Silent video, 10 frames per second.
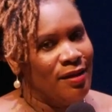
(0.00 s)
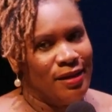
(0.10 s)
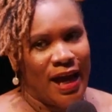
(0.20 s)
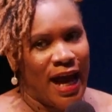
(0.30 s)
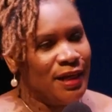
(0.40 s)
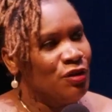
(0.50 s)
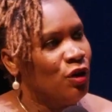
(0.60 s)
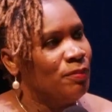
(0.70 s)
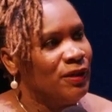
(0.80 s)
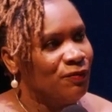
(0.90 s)
had it
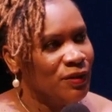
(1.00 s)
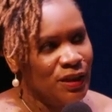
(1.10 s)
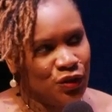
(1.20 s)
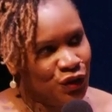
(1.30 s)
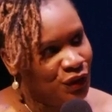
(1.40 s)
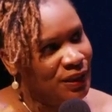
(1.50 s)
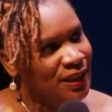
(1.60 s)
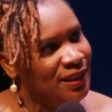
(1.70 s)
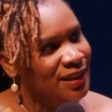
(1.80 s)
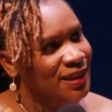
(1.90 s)
not been for this
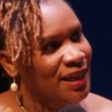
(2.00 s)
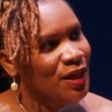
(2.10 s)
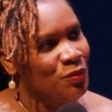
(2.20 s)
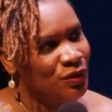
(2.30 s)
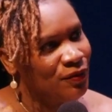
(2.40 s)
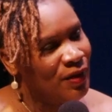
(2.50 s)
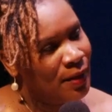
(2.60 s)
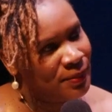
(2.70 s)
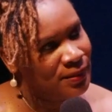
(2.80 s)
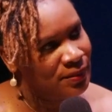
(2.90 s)
journey, it wouldn't have
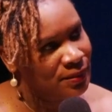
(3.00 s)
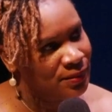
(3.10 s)
happened.